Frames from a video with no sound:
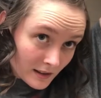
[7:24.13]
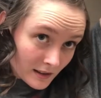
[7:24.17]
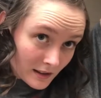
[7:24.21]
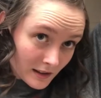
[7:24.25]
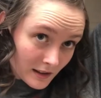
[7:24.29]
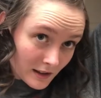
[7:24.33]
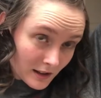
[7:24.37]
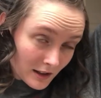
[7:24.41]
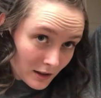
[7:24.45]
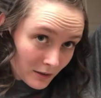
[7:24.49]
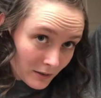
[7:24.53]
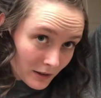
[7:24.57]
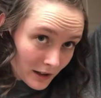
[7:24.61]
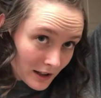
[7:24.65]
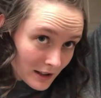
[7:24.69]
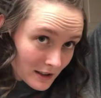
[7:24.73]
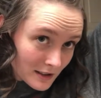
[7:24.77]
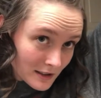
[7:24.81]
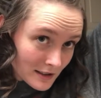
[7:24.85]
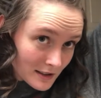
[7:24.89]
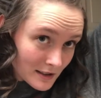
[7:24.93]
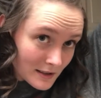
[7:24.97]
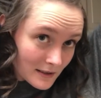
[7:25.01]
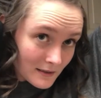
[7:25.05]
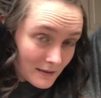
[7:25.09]

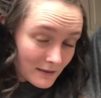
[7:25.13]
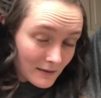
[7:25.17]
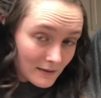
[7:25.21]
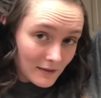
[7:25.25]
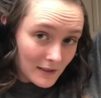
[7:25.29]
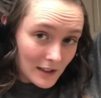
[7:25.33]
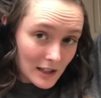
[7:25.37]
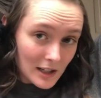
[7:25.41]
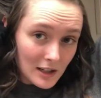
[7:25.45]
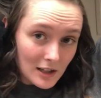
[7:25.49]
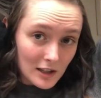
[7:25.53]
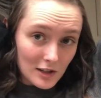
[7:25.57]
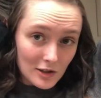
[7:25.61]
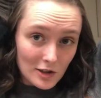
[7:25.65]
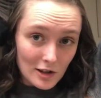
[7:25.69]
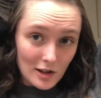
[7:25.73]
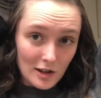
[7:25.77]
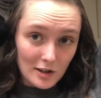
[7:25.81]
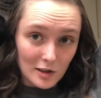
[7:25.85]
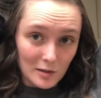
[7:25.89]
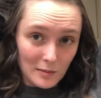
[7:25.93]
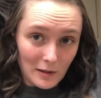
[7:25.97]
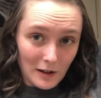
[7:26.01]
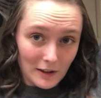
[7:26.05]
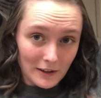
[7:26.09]
Anyways,
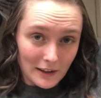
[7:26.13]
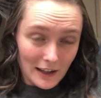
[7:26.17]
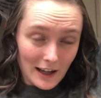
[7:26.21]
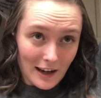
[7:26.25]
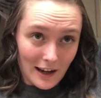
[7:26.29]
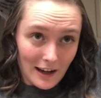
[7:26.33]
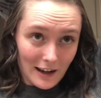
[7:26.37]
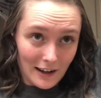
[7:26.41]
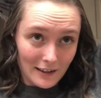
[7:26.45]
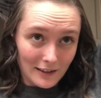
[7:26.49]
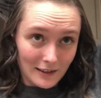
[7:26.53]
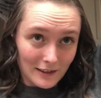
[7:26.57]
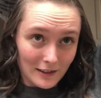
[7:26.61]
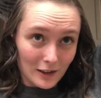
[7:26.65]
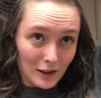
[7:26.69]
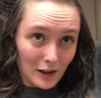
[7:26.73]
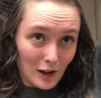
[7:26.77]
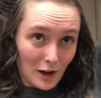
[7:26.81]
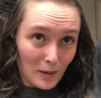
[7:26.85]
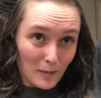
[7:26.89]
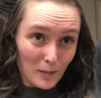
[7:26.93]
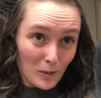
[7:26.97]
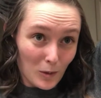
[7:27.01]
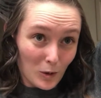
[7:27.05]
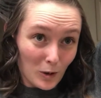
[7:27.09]
talked about that a
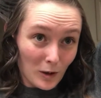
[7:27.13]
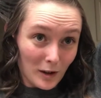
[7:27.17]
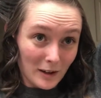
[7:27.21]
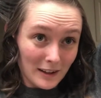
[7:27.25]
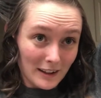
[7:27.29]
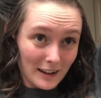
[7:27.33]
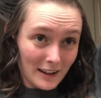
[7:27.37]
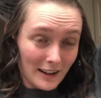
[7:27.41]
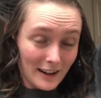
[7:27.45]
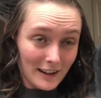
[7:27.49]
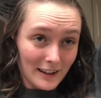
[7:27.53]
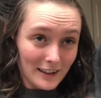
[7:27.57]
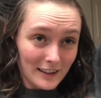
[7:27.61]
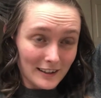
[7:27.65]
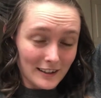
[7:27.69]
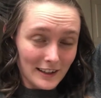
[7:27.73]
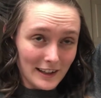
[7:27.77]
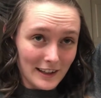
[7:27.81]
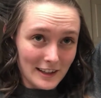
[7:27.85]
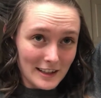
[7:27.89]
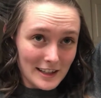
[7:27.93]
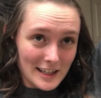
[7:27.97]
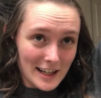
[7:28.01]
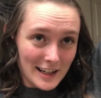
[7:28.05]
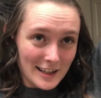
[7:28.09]
lot more than I
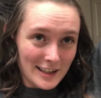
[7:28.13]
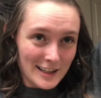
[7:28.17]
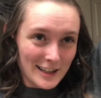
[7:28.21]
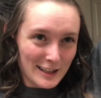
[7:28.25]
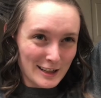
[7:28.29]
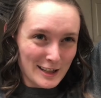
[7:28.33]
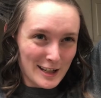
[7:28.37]
intended